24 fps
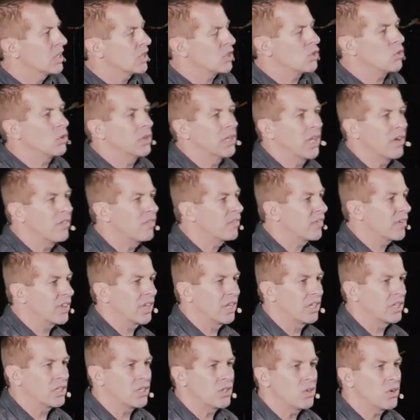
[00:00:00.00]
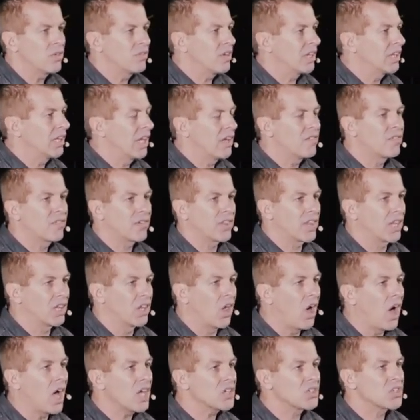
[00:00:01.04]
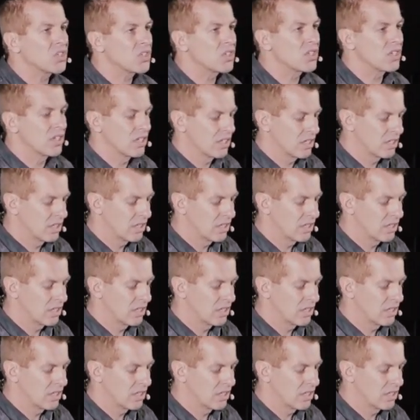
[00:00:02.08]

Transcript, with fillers: you love for the you have a love for the lost.